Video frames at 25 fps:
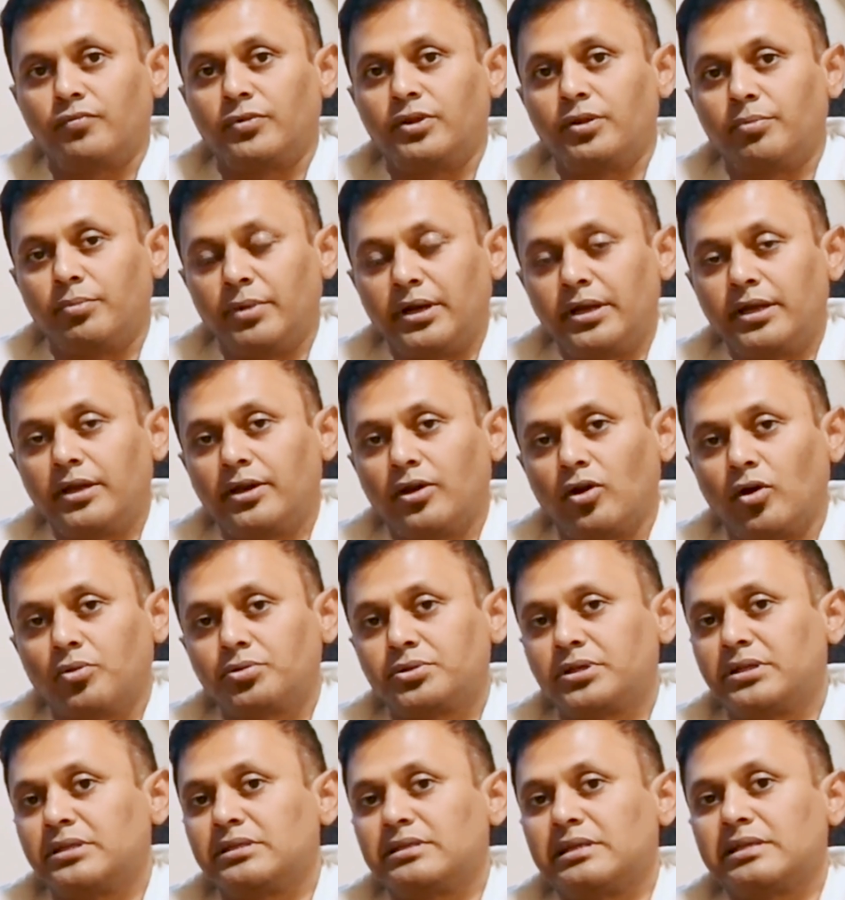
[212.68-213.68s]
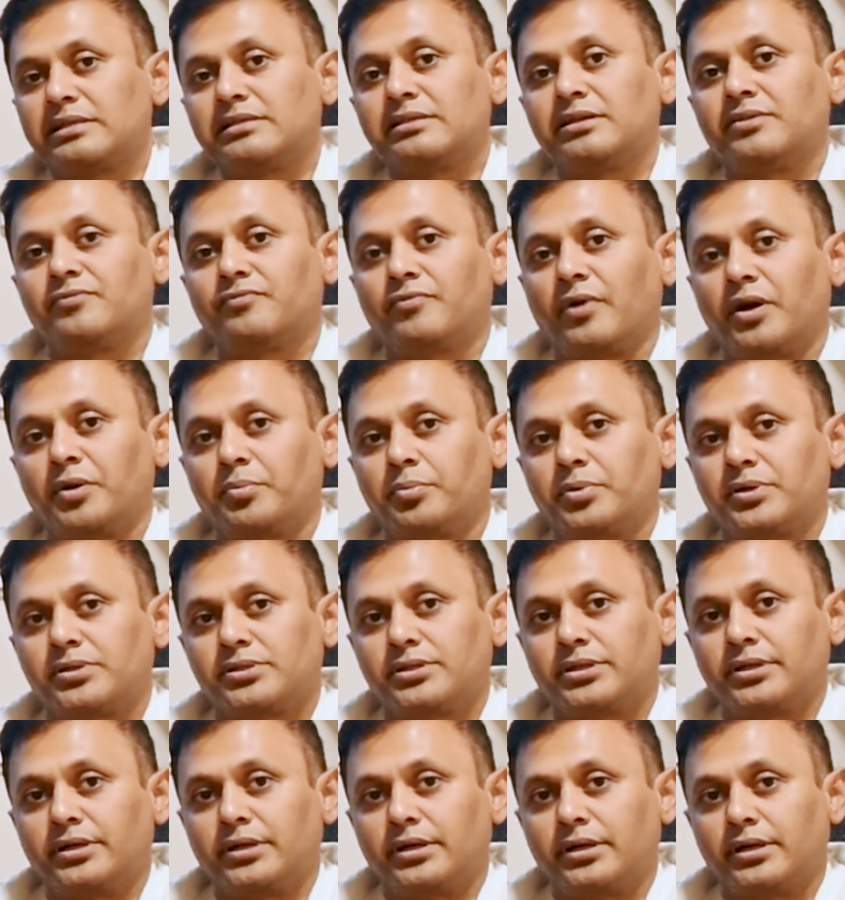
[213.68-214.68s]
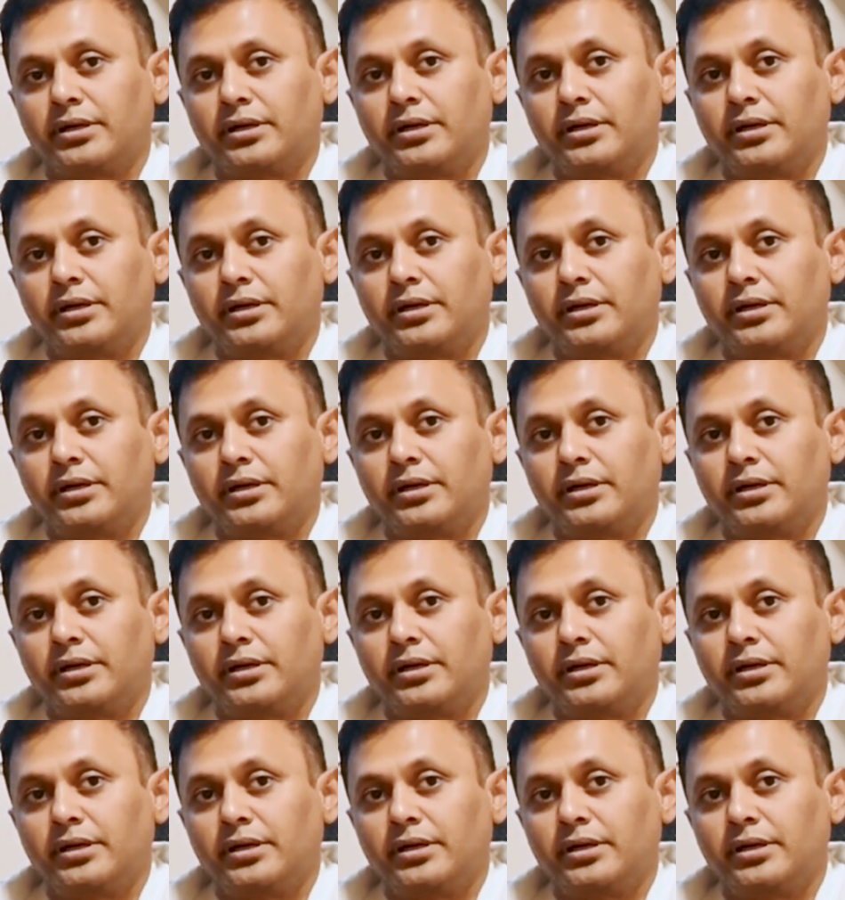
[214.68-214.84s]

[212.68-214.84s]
with the medical option is less than 5%.